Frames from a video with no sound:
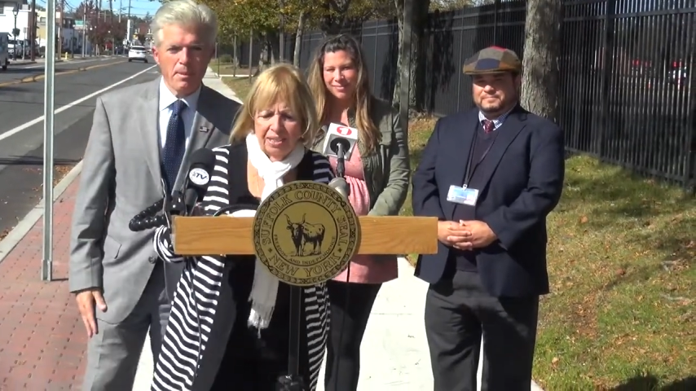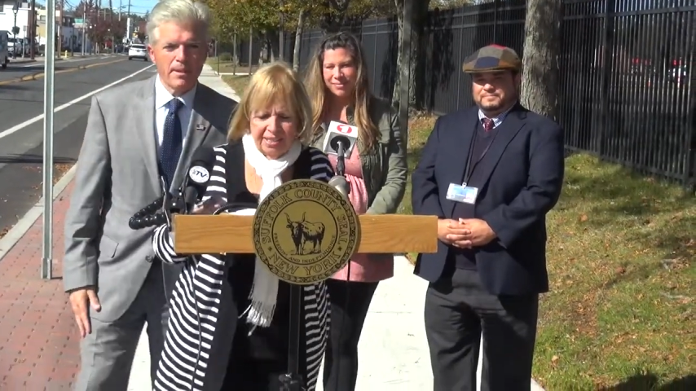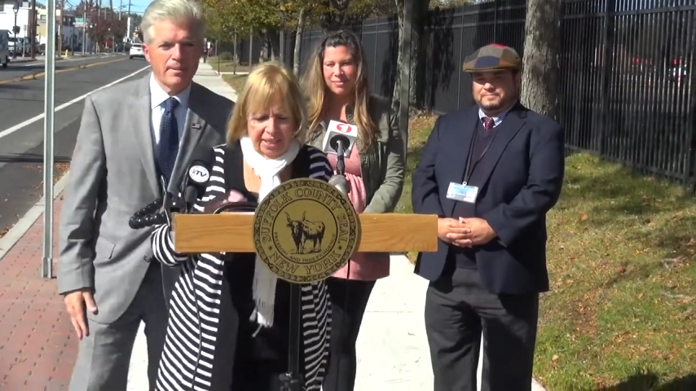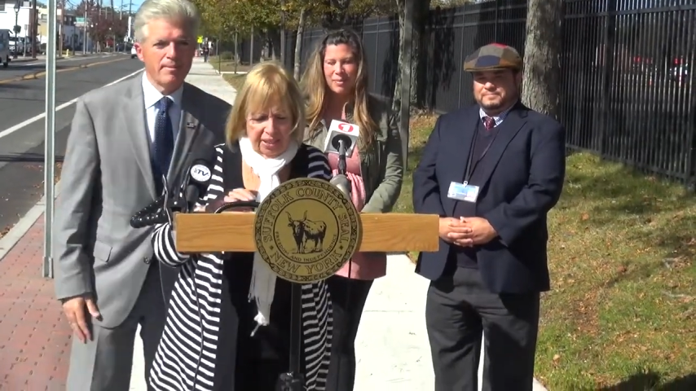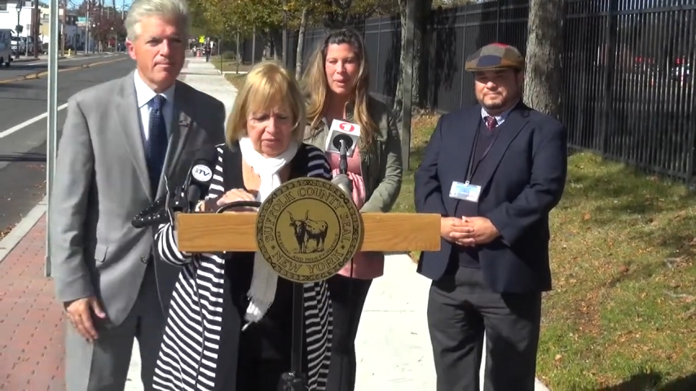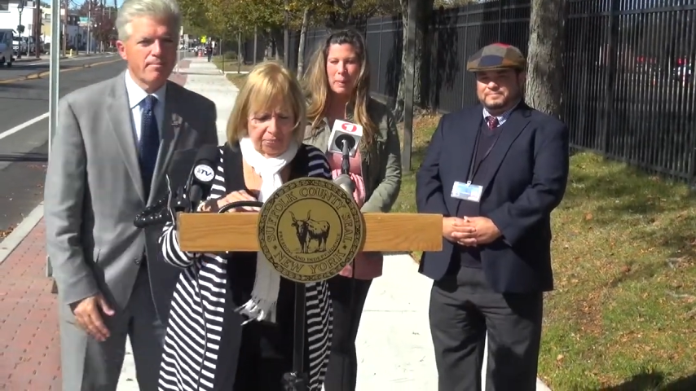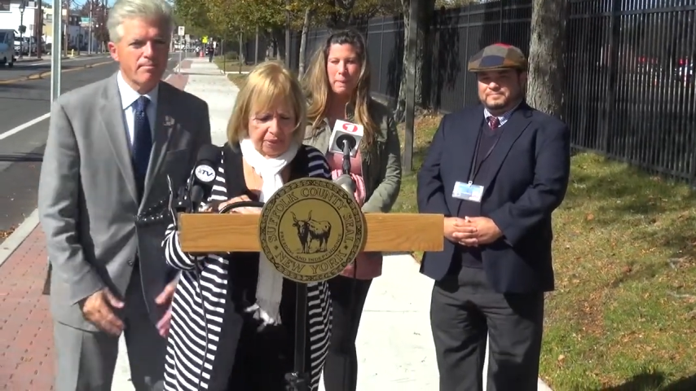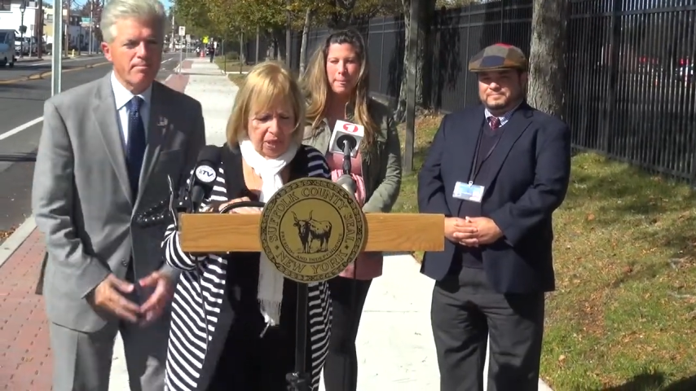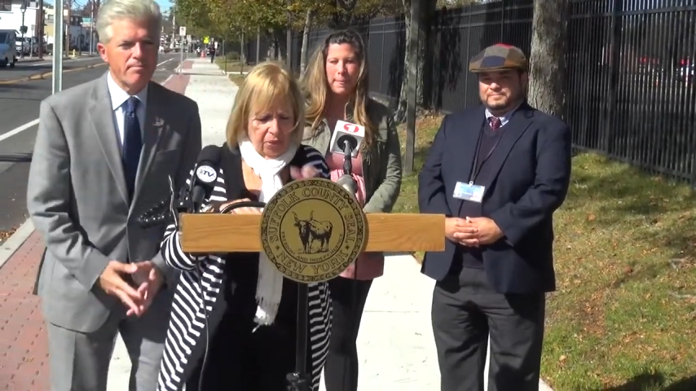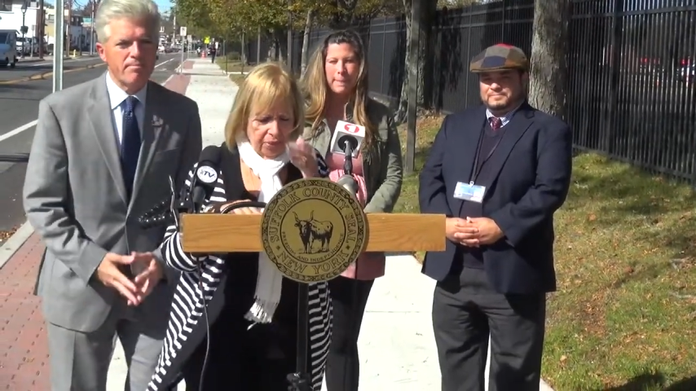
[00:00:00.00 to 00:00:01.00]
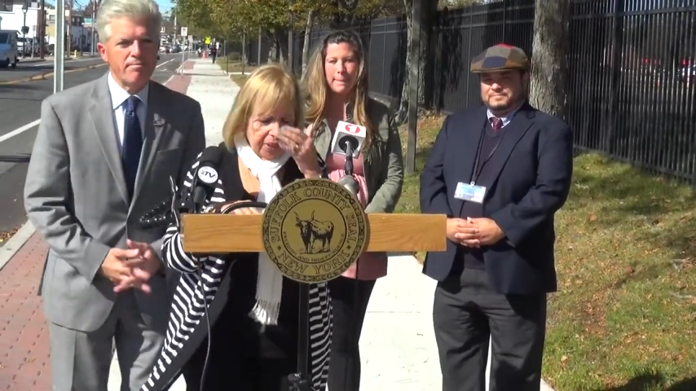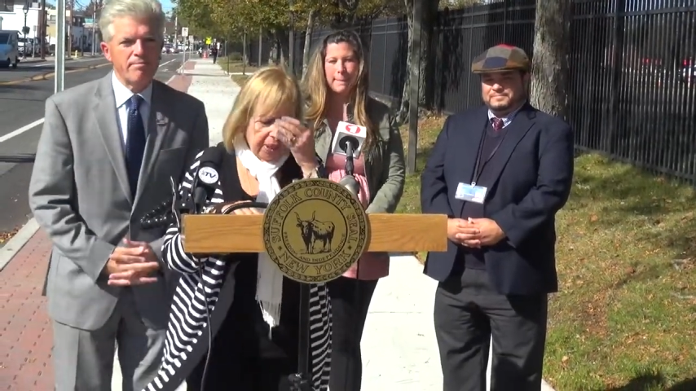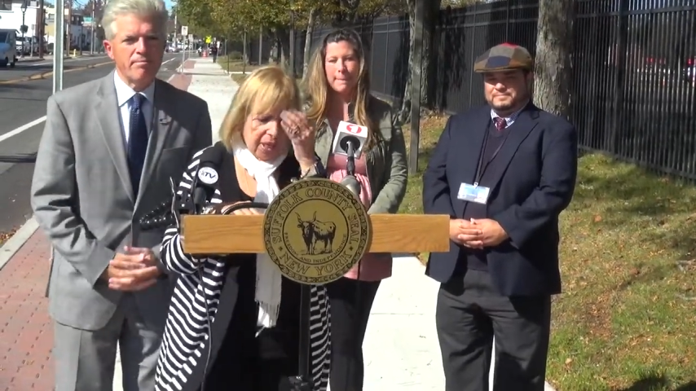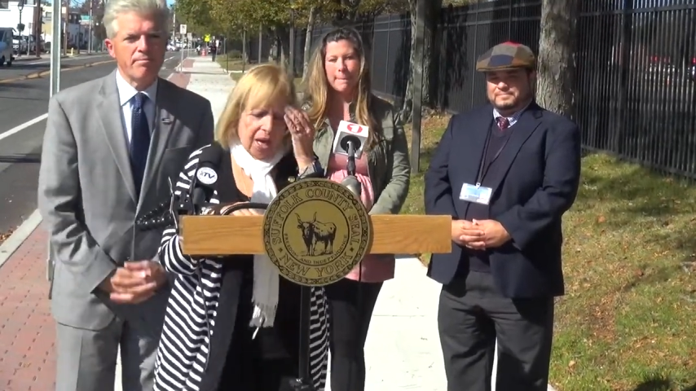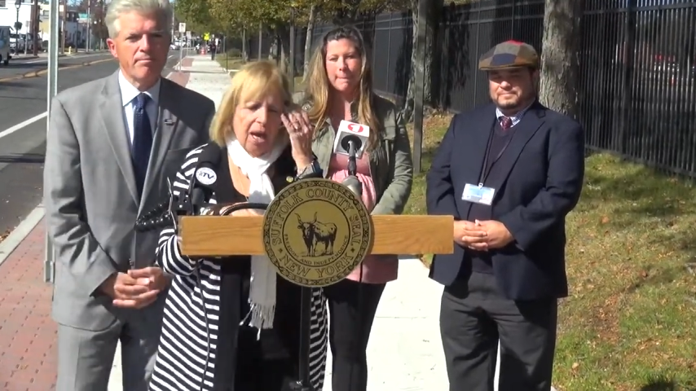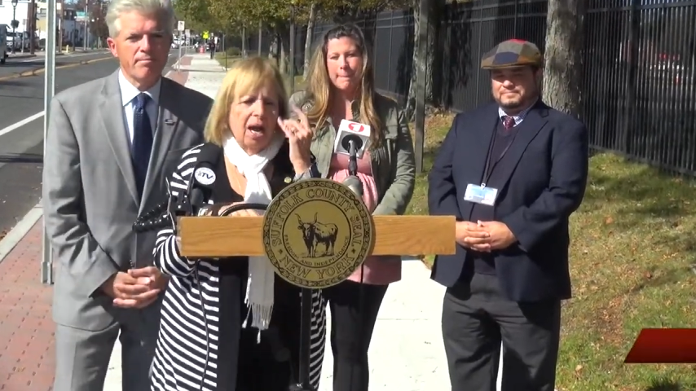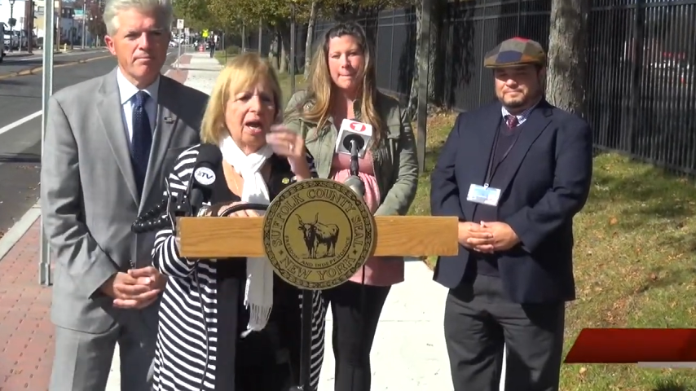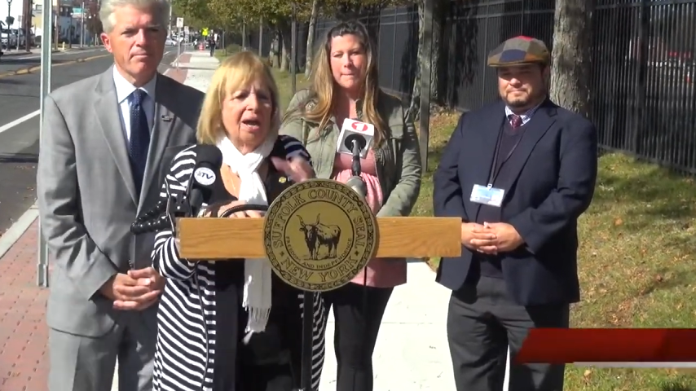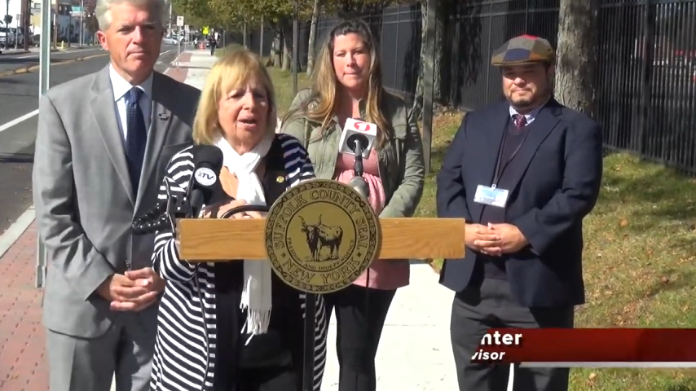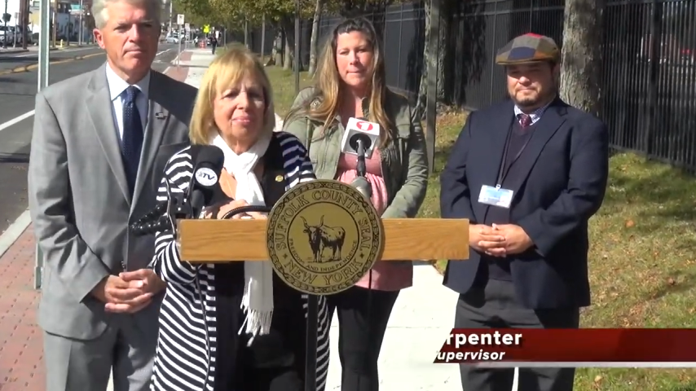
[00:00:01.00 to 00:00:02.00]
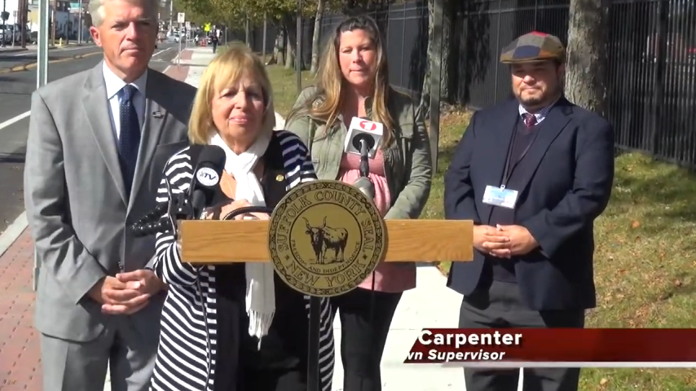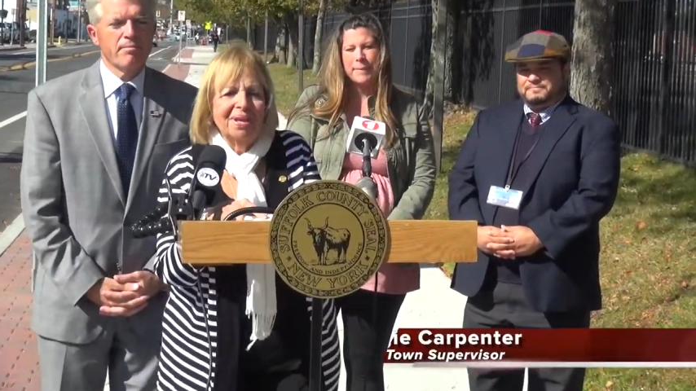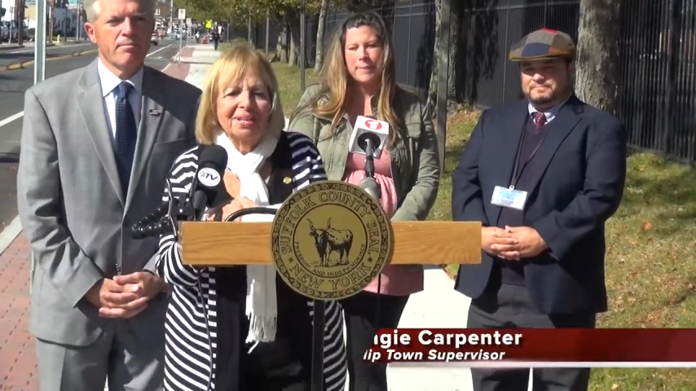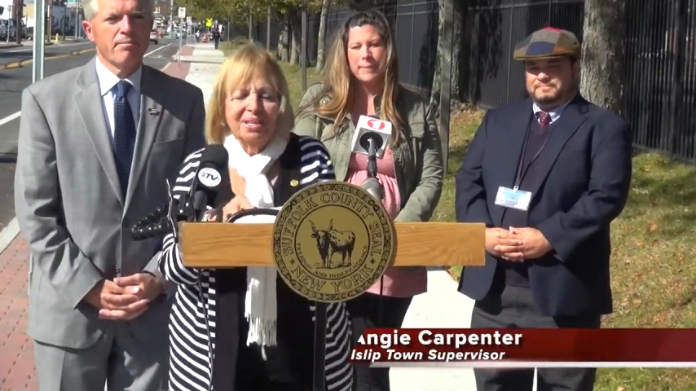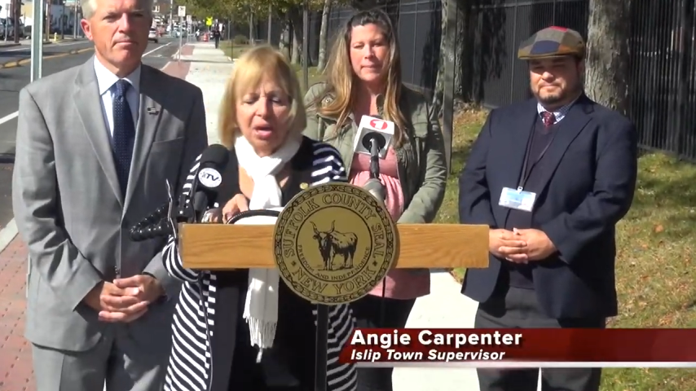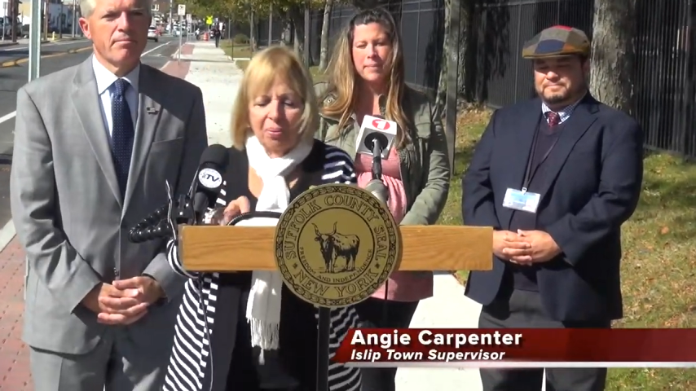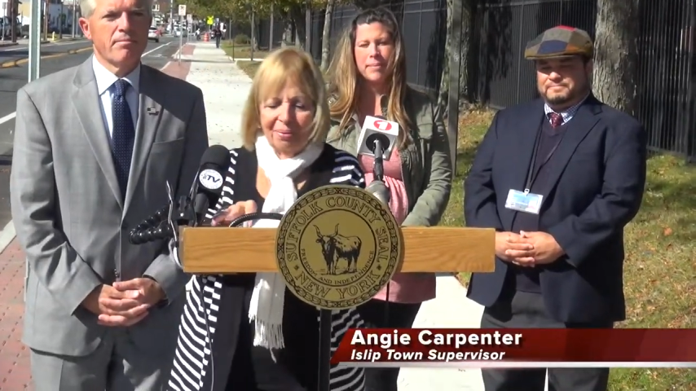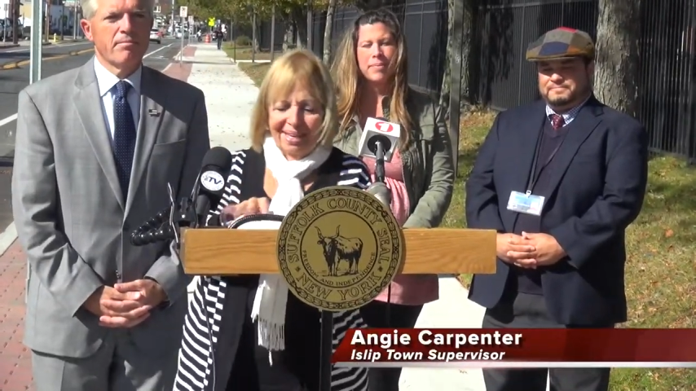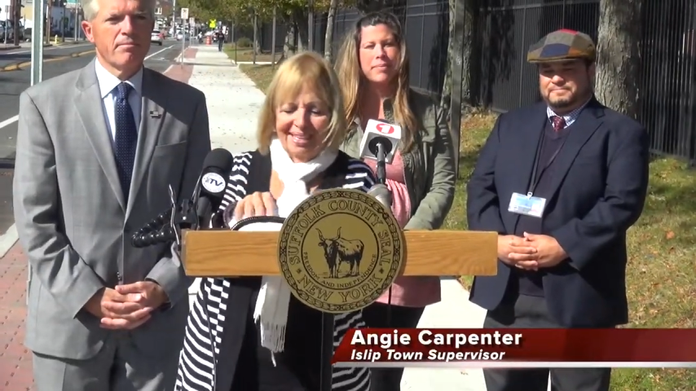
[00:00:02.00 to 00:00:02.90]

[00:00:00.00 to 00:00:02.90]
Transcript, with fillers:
Speaker 1: Executive Bellone. Um, you know,